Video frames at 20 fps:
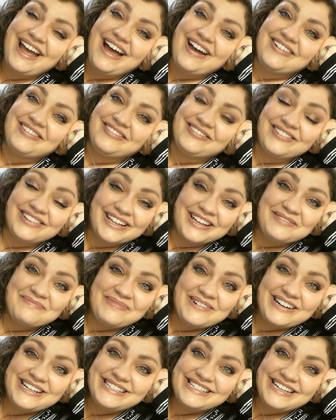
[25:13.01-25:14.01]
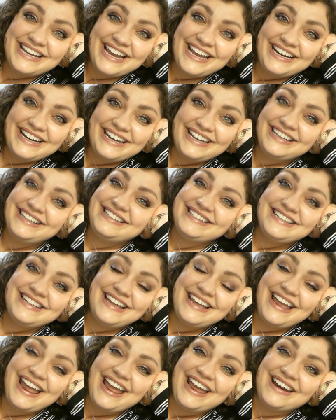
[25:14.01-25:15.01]
I would really appreciate it.
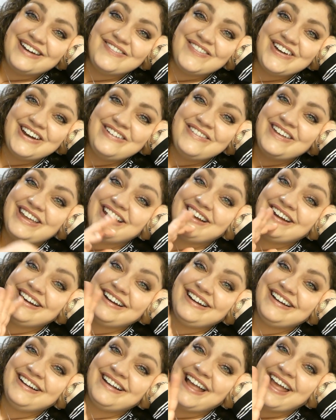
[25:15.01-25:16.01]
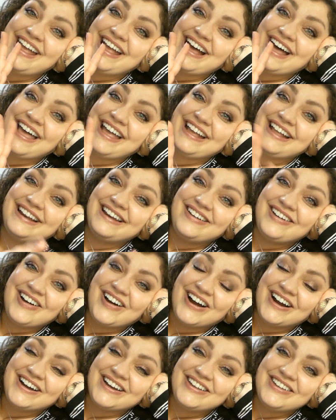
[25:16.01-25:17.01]
And if you're new here, hey, hi, hello, how
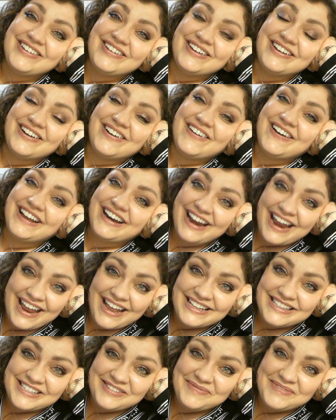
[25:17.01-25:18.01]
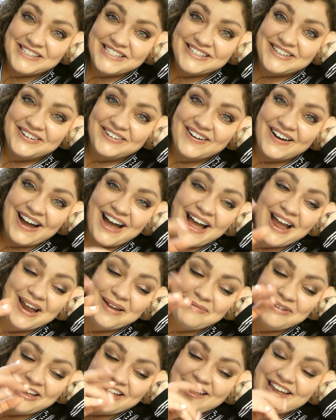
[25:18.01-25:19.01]
are you? You can go ahead and subscribe.
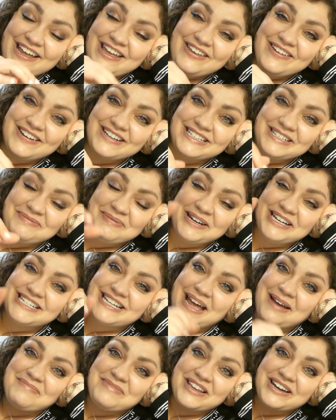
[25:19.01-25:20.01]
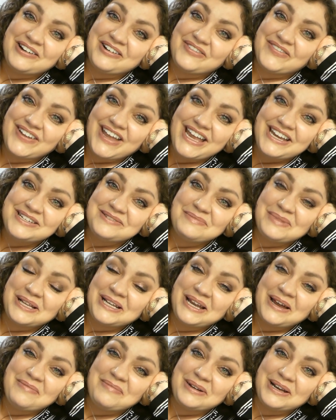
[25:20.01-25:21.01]
You can tippity tap the notification bell
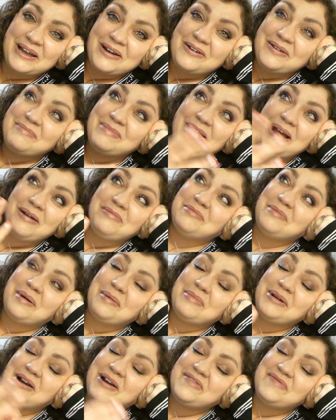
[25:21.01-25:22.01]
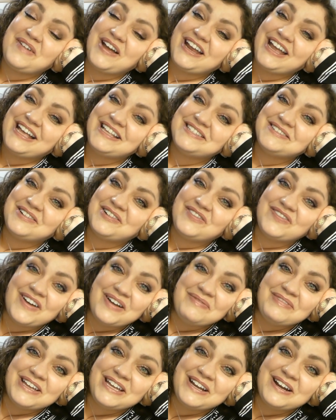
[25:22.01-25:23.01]
down below and become a member of my casserole
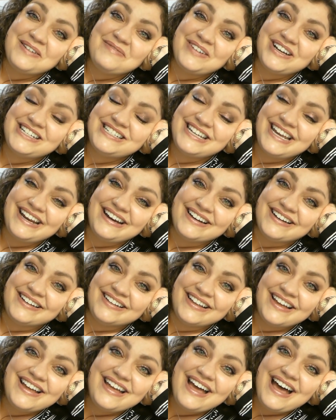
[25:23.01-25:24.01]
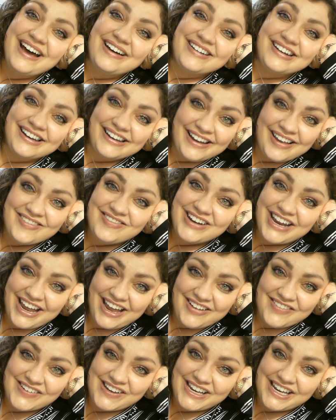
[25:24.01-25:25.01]
family here on my channel. I'd love to
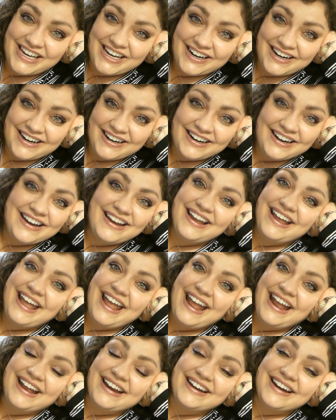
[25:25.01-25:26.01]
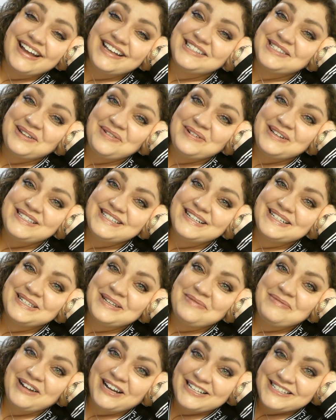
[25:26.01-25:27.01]
have you here. And as always, I just
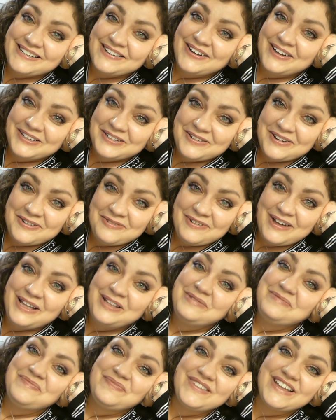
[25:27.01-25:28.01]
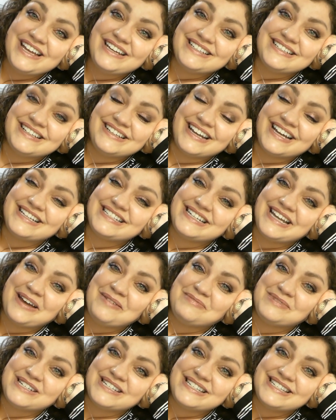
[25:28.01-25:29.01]
hope you guys are all doing well until next
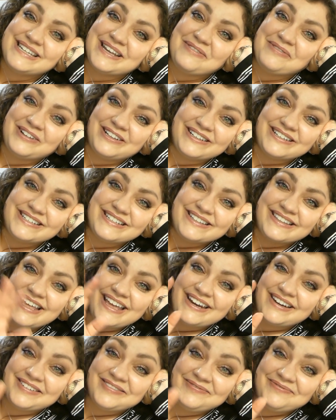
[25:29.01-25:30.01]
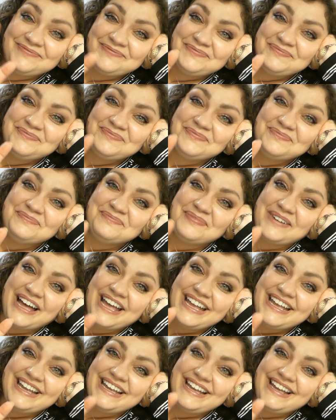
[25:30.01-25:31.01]
time, just stay well until then.
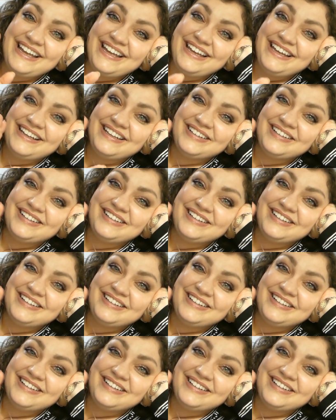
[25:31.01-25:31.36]
Bye!